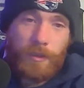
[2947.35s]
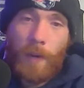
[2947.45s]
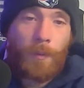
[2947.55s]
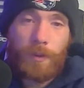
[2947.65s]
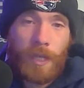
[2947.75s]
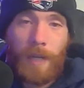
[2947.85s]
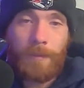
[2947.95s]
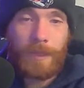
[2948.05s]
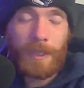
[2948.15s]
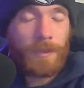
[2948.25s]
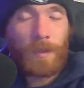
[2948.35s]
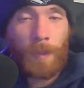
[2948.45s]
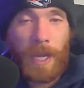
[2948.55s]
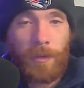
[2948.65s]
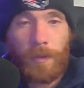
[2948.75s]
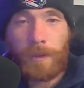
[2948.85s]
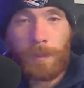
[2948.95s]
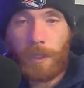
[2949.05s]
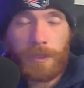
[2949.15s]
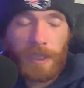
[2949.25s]
several times against the Panthers,
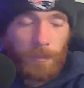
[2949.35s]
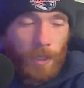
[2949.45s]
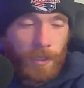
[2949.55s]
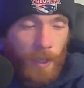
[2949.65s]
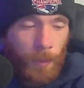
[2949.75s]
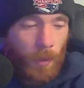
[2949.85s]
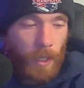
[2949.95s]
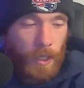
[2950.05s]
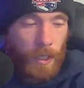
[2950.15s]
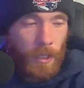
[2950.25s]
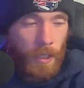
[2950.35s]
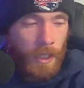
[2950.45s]
but it seemed like they were like